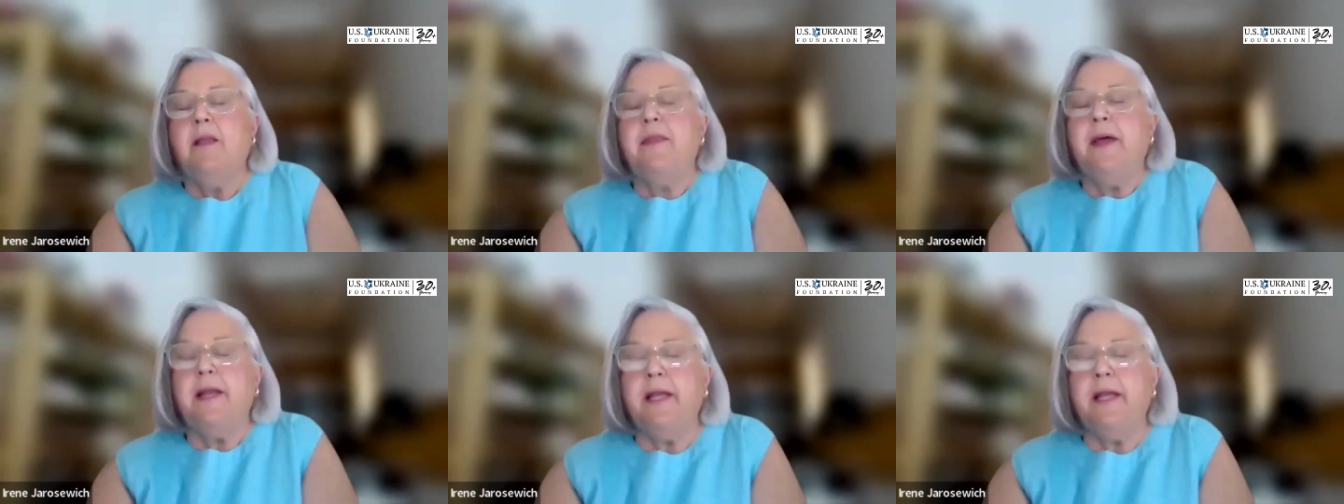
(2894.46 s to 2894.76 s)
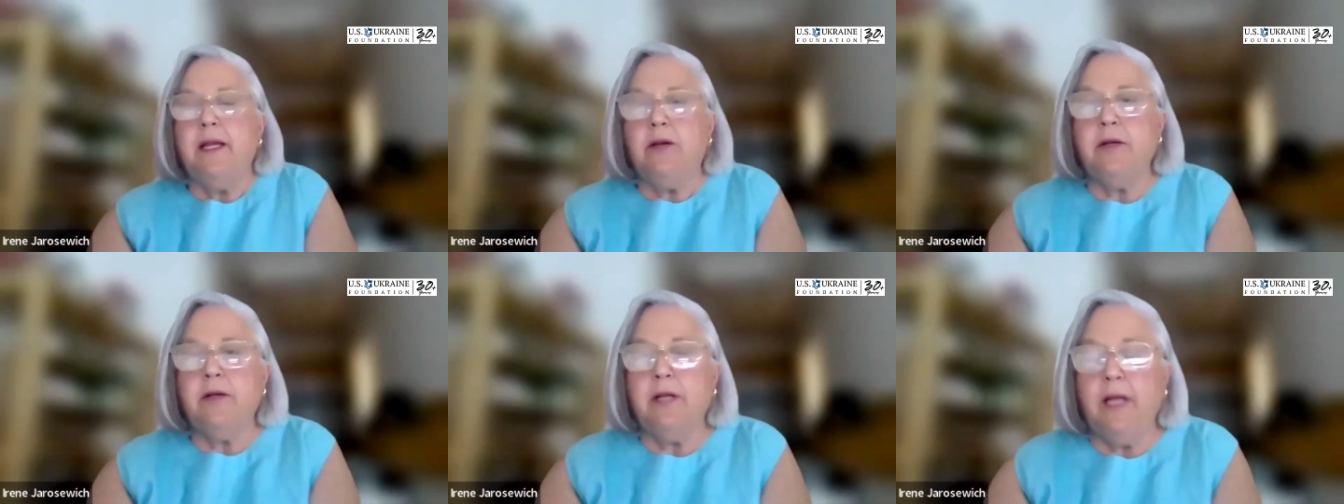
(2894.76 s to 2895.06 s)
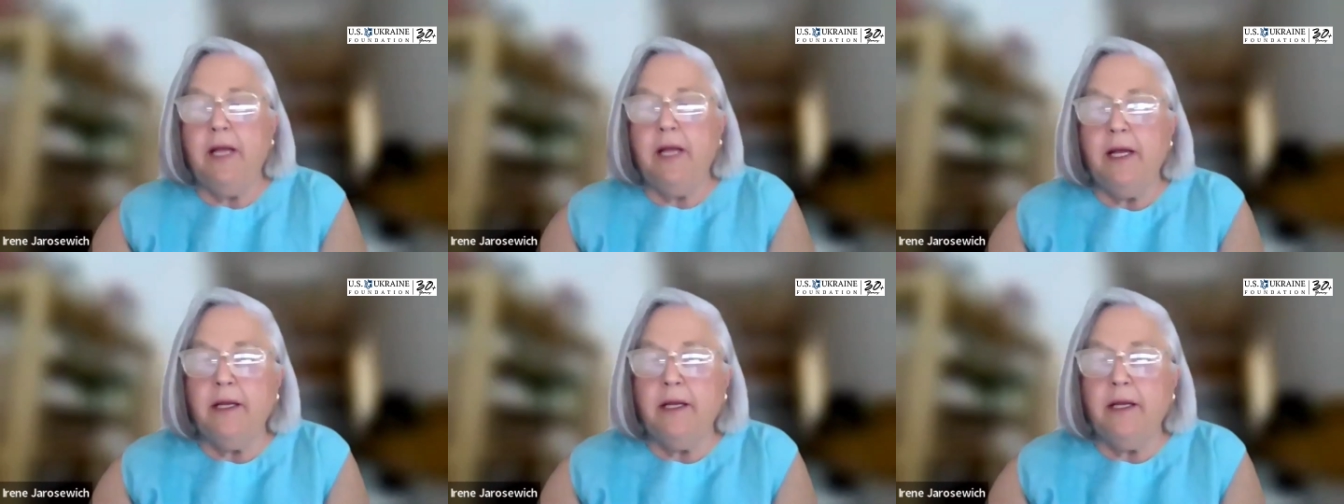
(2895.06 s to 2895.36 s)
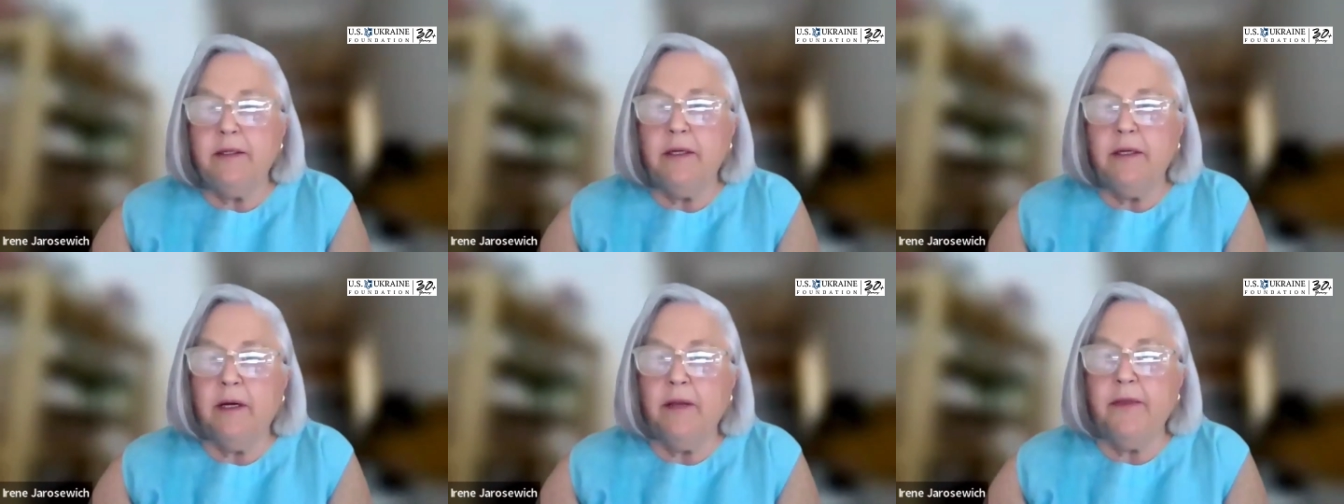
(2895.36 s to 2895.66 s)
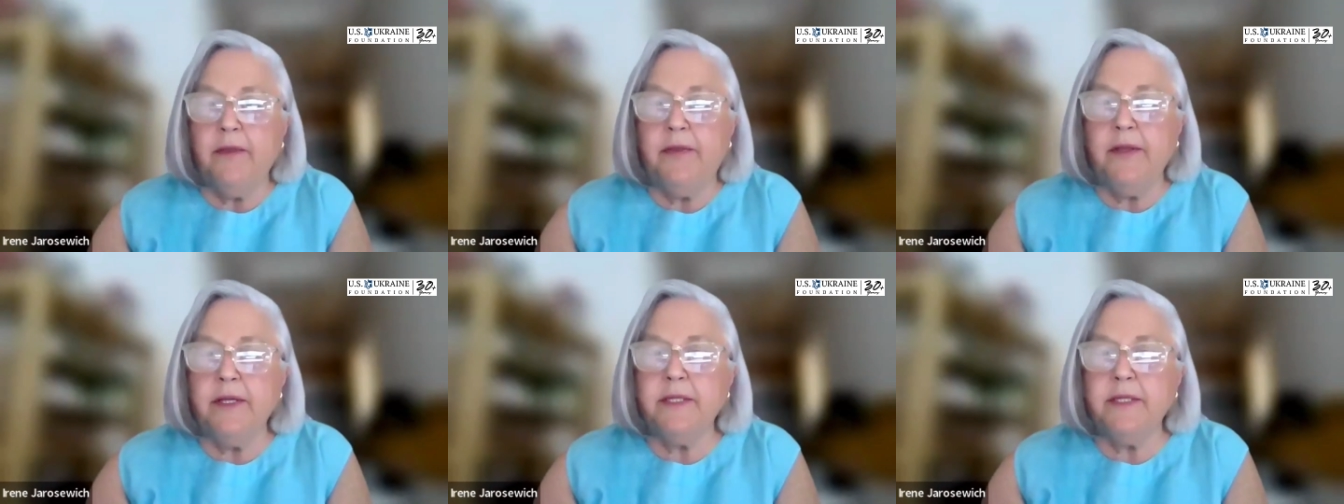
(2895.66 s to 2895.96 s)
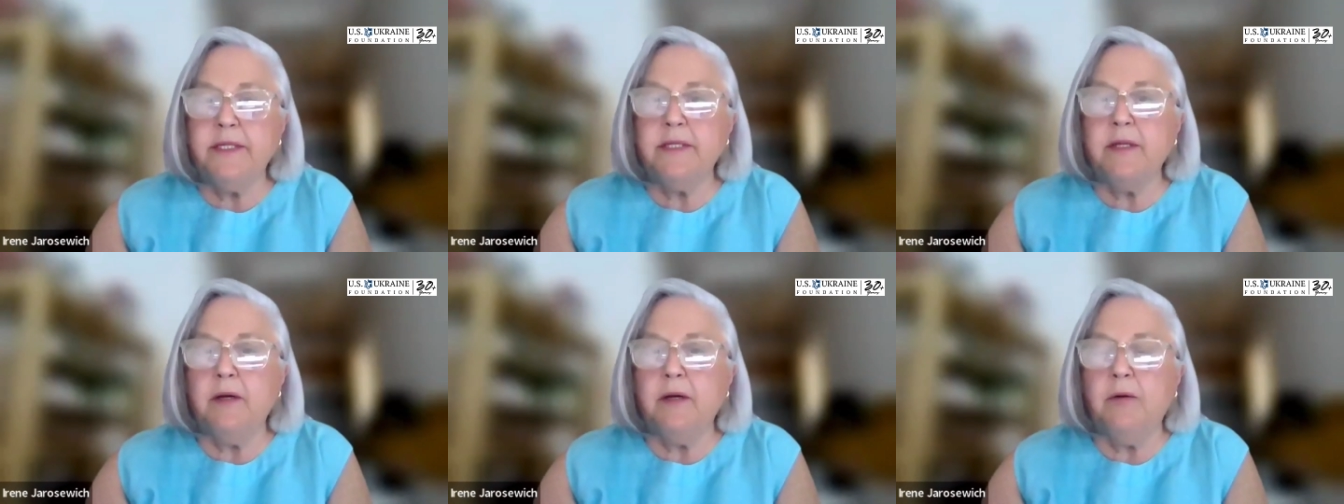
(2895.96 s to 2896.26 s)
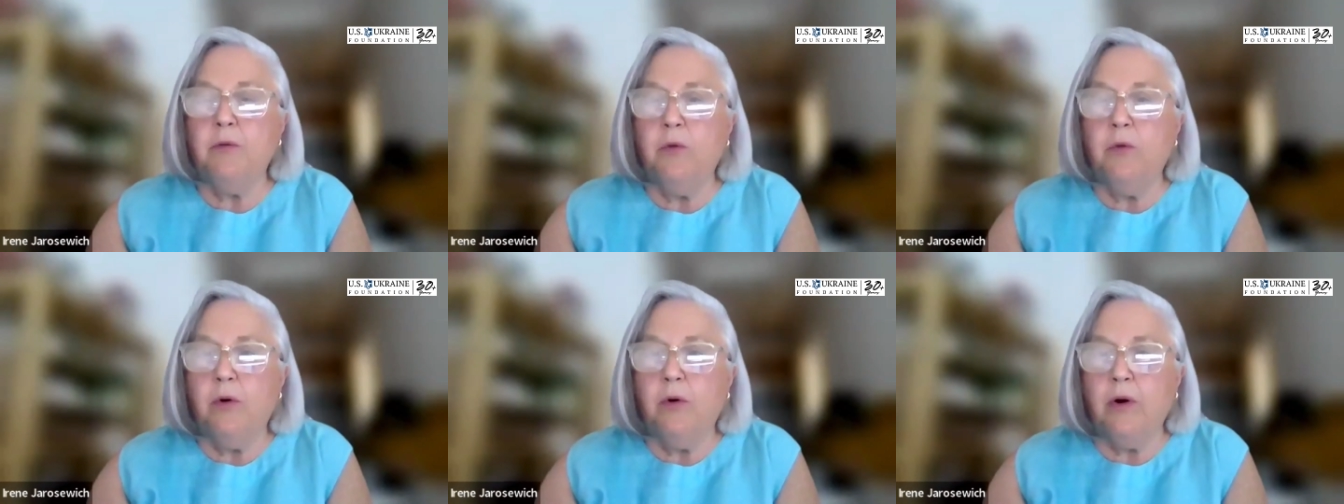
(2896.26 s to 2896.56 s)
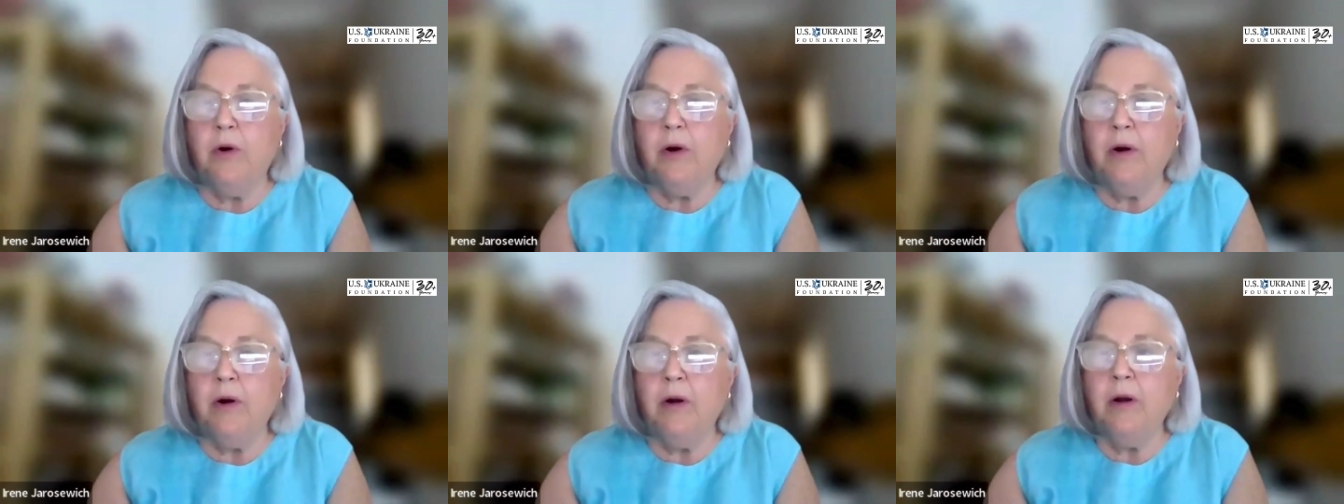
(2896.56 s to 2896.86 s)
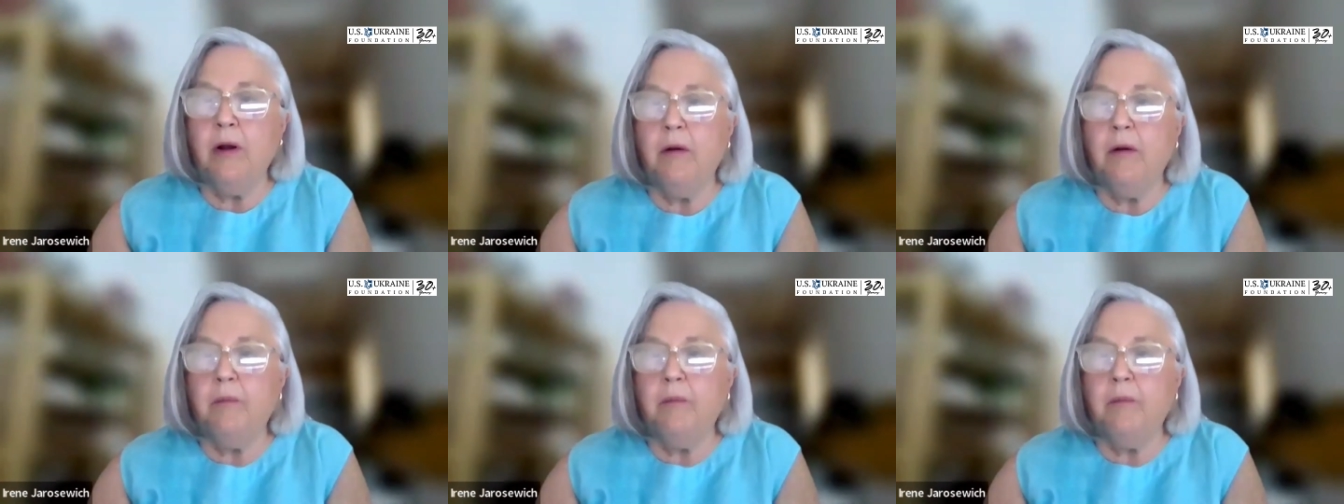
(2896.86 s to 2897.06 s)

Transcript: that it could end this war